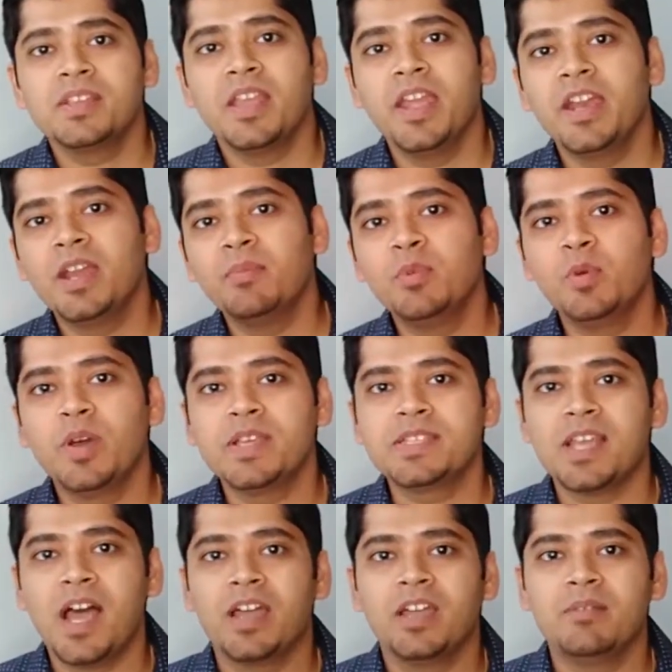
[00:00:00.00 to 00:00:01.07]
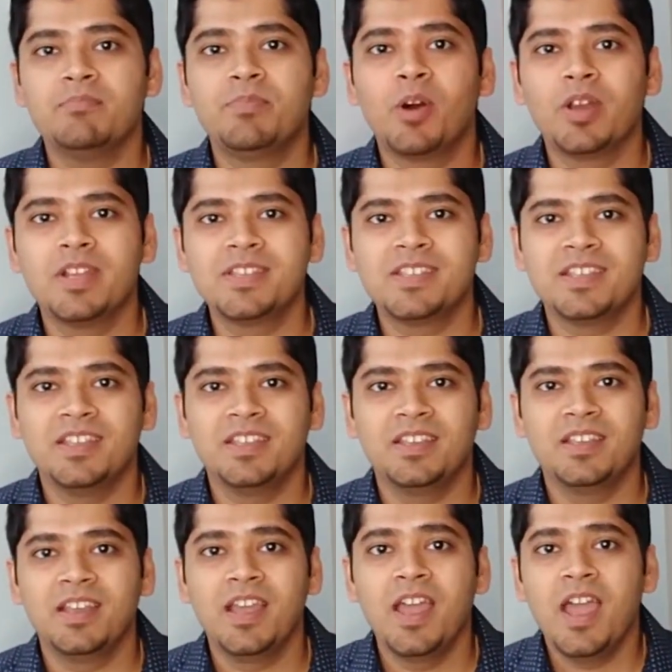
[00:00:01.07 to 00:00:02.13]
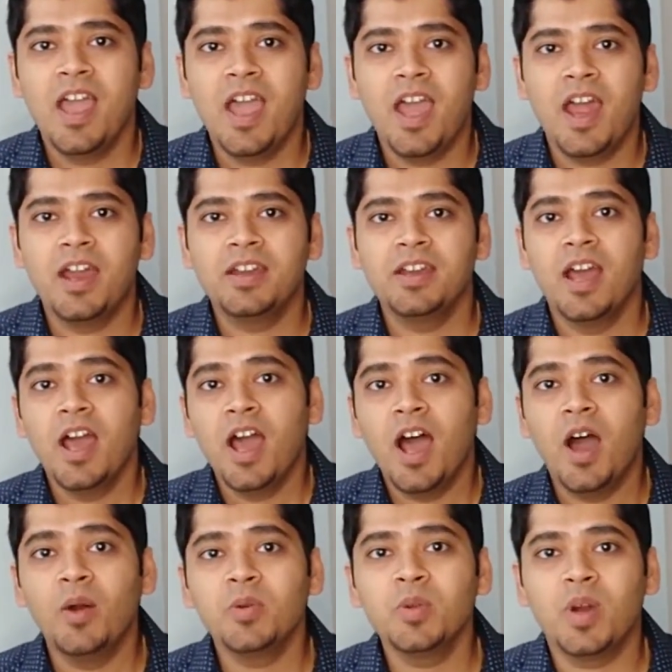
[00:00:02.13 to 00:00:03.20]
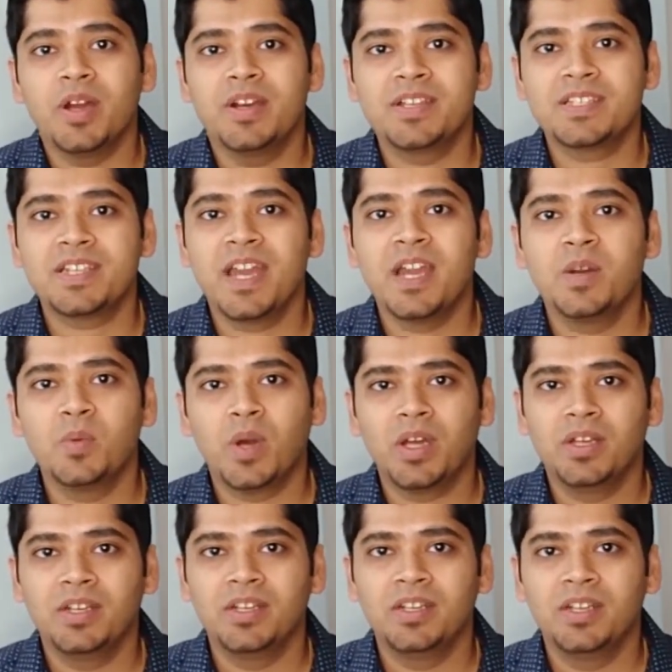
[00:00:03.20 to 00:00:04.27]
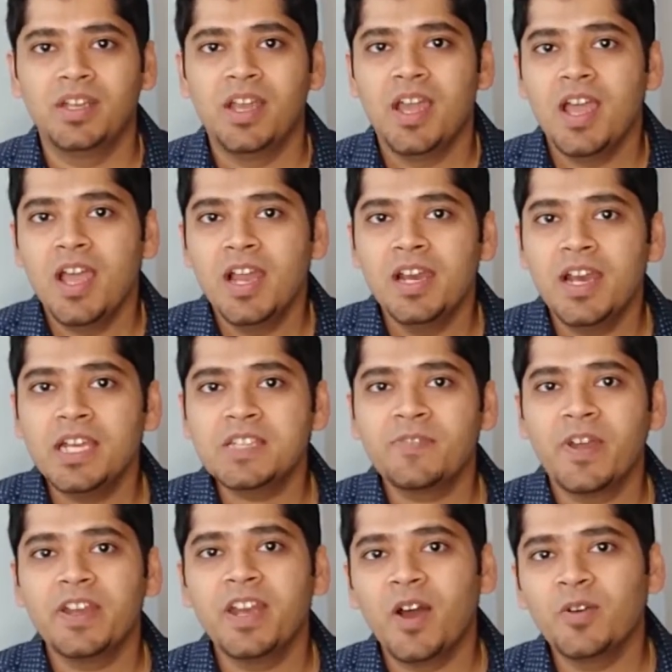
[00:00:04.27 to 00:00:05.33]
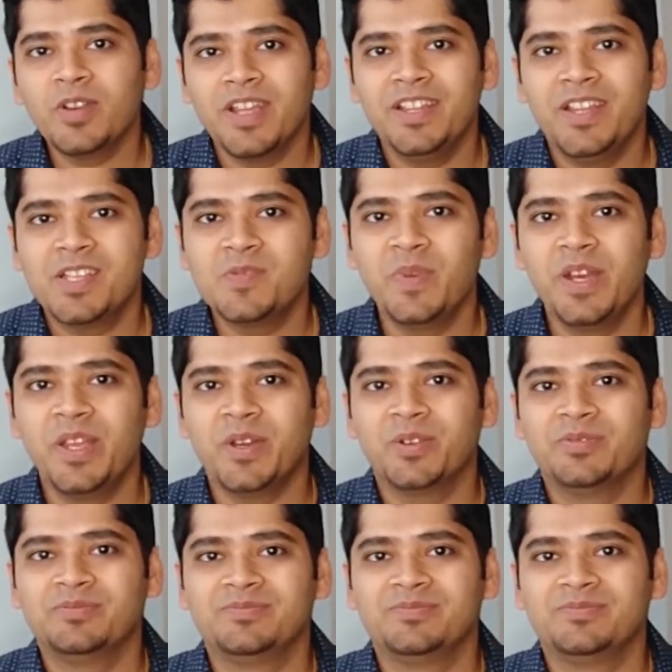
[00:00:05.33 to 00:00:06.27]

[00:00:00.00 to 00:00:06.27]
AWS IAM policy and how to understand one? Let's find out in this video.